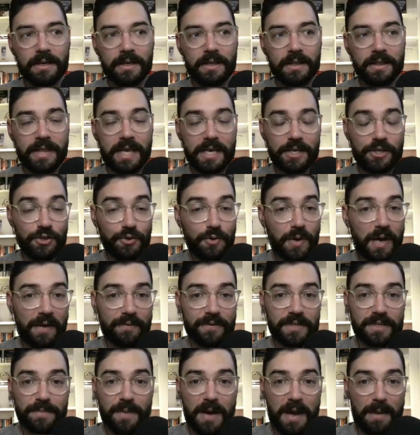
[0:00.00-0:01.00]
They do
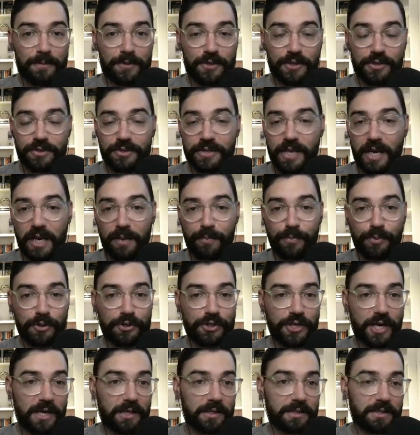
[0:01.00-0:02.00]
have some options. They could put
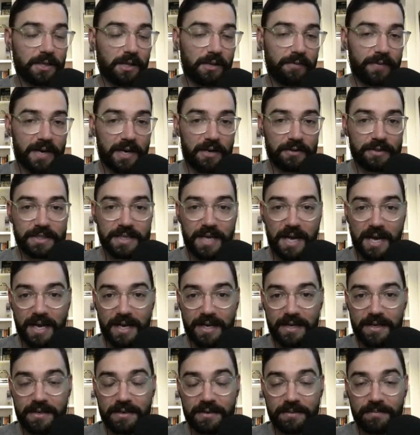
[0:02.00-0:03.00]
Chandon Sullivan
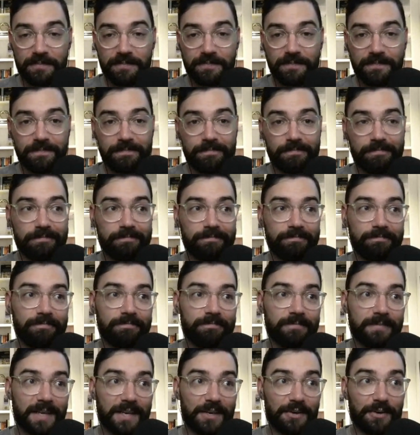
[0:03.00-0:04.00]
outside.
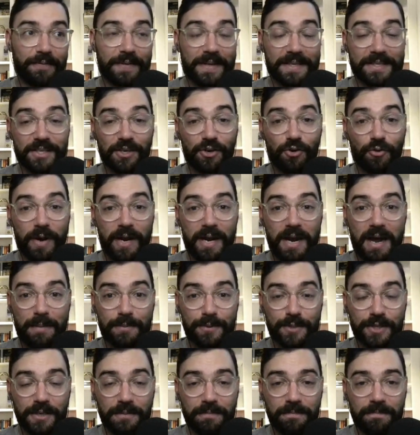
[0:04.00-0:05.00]
I don't know if that's a great
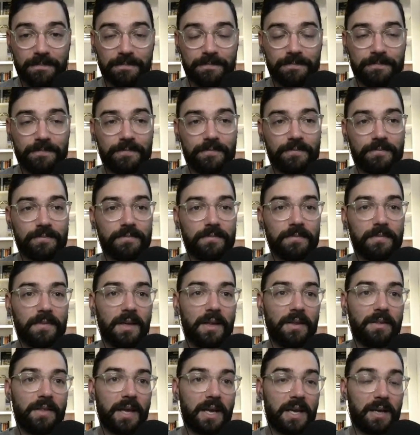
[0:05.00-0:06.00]
option.
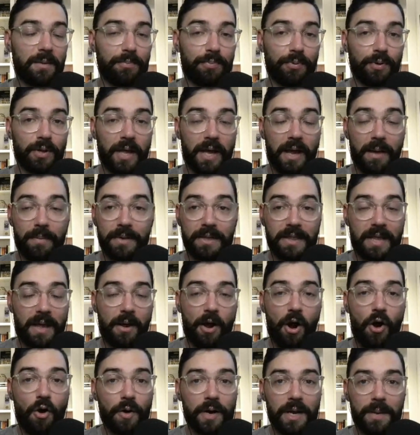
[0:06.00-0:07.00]
They could play, I mean, they
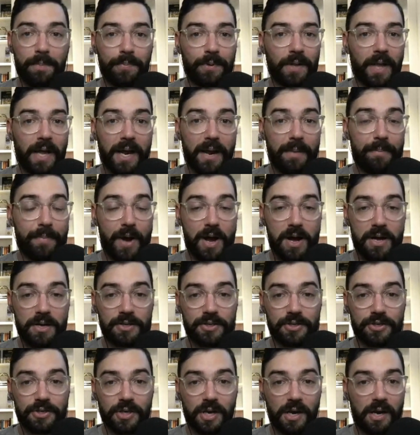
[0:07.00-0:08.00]
already play a
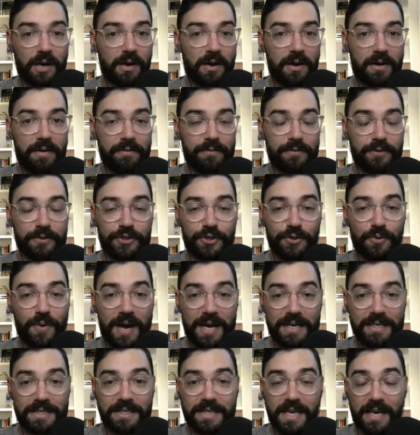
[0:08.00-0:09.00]
bunch of two
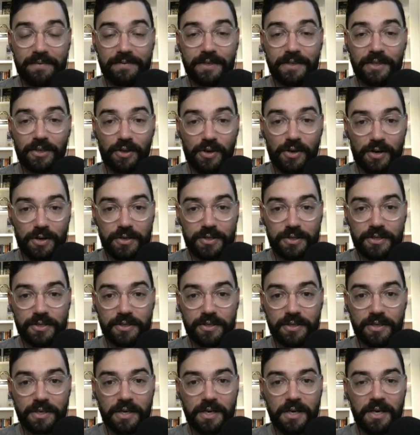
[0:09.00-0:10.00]
high safety
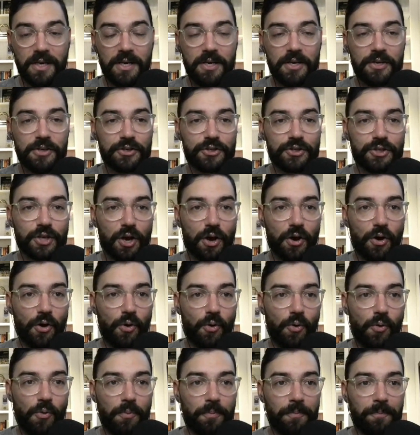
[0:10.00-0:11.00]
looks.
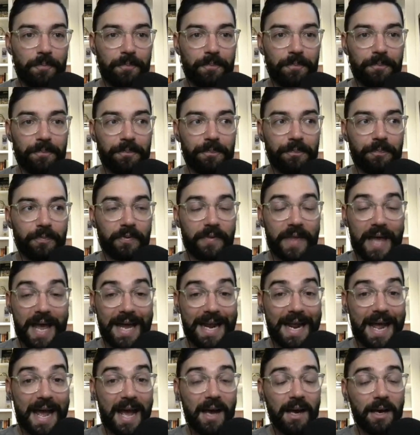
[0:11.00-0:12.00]
So
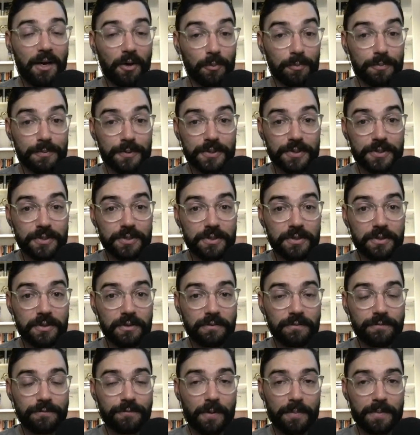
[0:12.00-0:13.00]
that helps
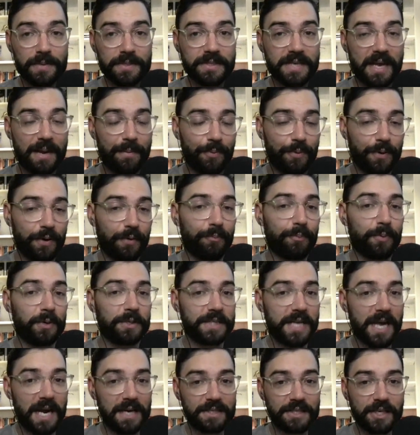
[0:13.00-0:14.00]
from the standpoint of
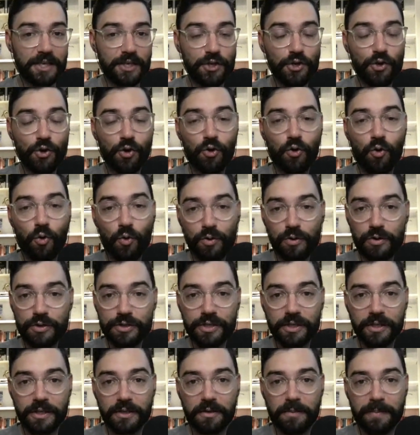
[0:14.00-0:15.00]
protecting your corners
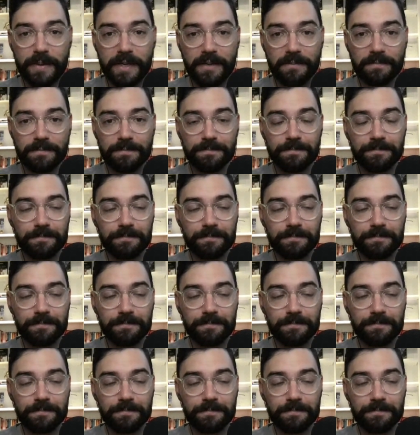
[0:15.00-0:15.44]
a little bit.